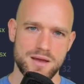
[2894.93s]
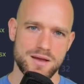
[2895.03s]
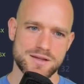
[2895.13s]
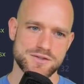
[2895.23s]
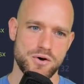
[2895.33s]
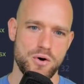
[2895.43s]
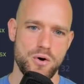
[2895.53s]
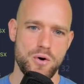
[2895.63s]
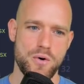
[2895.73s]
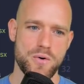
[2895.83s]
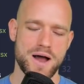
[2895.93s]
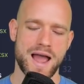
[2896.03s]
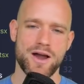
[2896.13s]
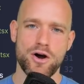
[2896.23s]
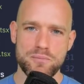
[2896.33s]
So
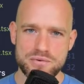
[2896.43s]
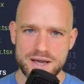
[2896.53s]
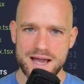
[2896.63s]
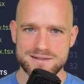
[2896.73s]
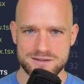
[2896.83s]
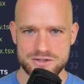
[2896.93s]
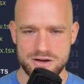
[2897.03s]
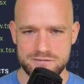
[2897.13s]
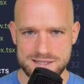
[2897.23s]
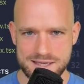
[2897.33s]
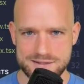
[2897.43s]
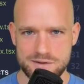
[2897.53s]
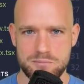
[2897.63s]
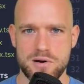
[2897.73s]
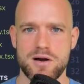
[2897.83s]
I hope you guys enjoy this
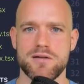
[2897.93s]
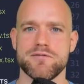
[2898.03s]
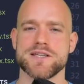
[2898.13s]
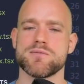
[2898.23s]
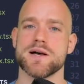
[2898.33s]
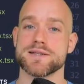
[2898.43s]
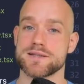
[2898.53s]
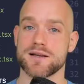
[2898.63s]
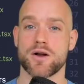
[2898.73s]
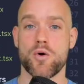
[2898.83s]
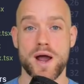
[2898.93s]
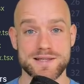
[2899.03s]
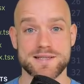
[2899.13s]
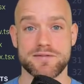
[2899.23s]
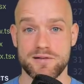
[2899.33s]
example. This was
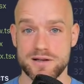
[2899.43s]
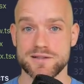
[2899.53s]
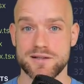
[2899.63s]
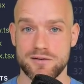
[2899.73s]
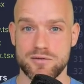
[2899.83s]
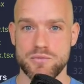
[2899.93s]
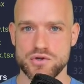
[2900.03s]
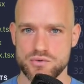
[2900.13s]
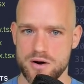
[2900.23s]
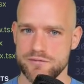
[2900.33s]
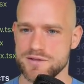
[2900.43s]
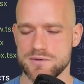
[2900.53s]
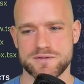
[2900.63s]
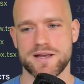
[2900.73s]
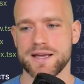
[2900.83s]
quite different from usual. This
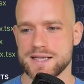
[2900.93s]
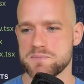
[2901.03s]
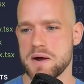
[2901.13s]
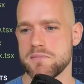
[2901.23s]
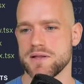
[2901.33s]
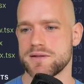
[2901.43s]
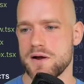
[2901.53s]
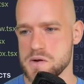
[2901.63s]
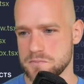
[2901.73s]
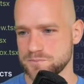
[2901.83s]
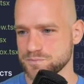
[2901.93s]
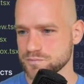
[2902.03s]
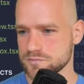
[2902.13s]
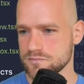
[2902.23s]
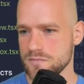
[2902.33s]
was very experimental,
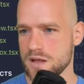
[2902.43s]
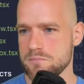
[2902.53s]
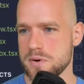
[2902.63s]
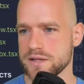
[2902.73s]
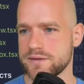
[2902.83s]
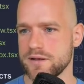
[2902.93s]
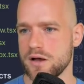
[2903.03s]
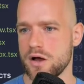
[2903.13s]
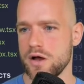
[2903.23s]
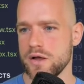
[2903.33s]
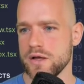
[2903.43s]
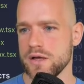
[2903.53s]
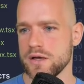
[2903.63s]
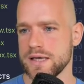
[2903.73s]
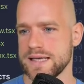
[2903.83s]
but
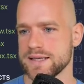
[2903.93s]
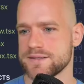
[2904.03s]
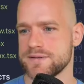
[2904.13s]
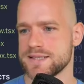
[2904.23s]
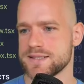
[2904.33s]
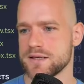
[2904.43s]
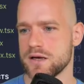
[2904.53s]
here's this